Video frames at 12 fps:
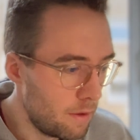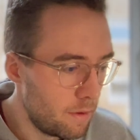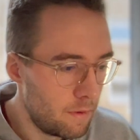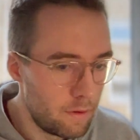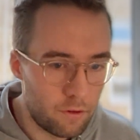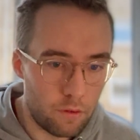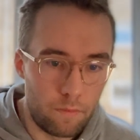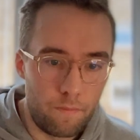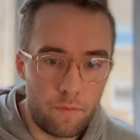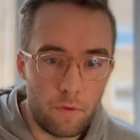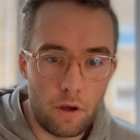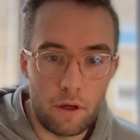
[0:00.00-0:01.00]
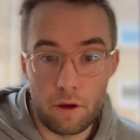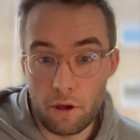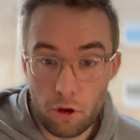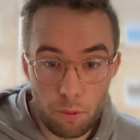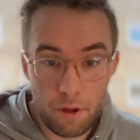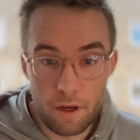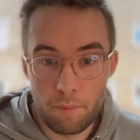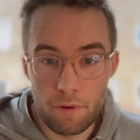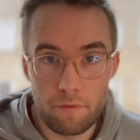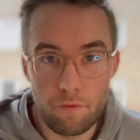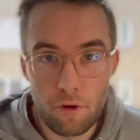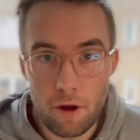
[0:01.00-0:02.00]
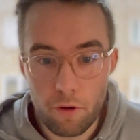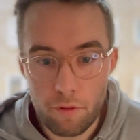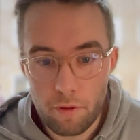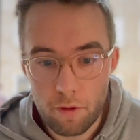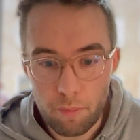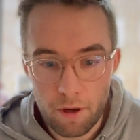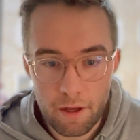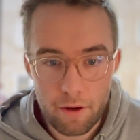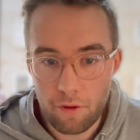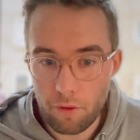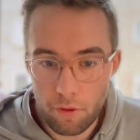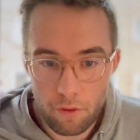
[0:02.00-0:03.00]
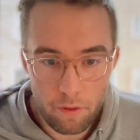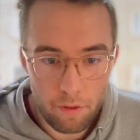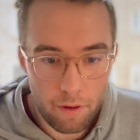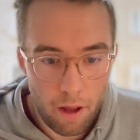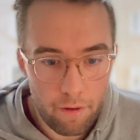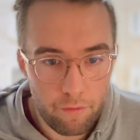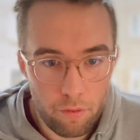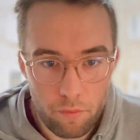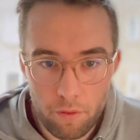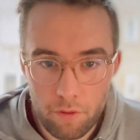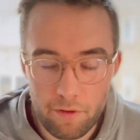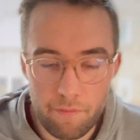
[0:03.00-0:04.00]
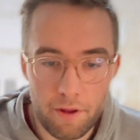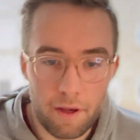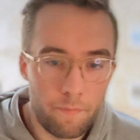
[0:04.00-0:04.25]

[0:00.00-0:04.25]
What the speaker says: So it could be an MP3 player or an iPhone or something.